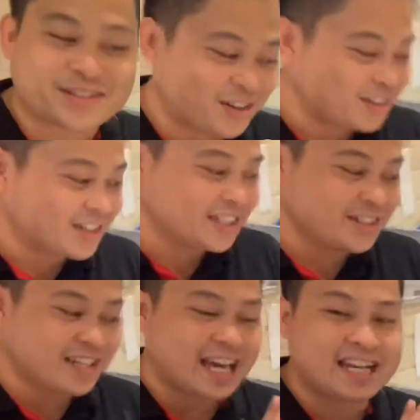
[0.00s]
honor, you
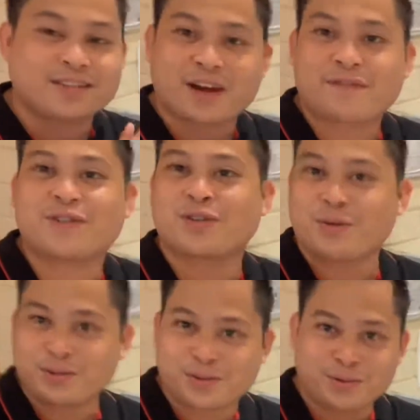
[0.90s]
can craft your
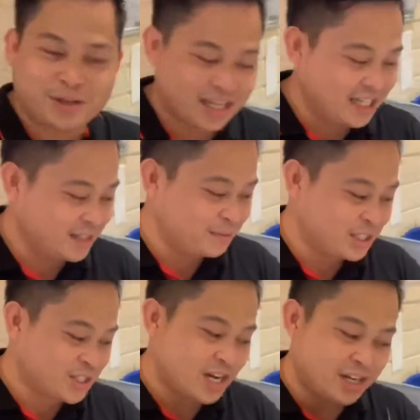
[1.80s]
own cookie,
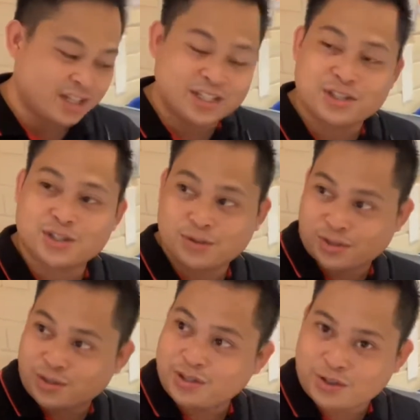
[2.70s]
which you can choose
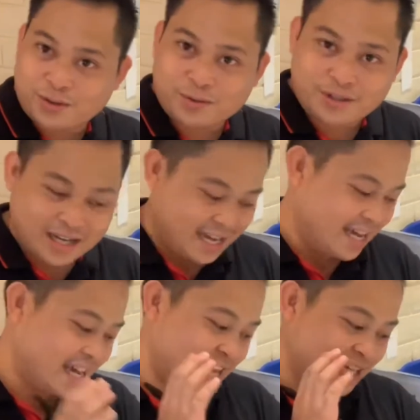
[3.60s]
your dough
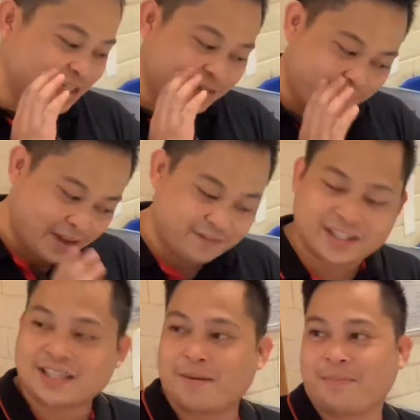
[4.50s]
and your
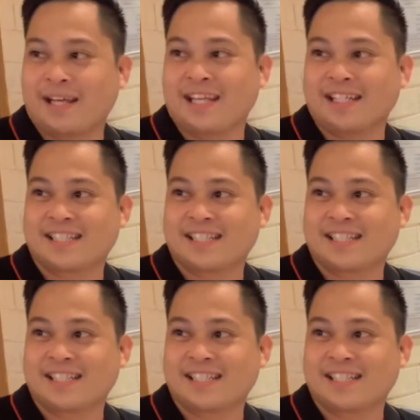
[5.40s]
favorite. Okay.